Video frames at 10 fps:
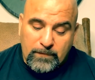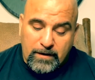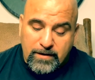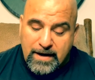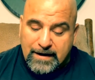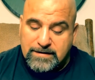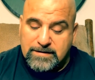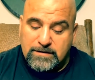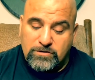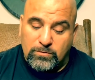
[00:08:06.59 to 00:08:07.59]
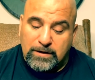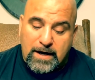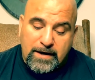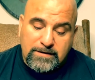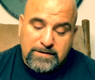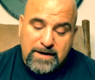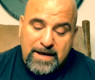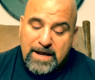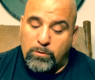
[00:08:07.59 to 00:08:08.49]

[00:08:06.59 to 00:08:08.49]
The next two lines, it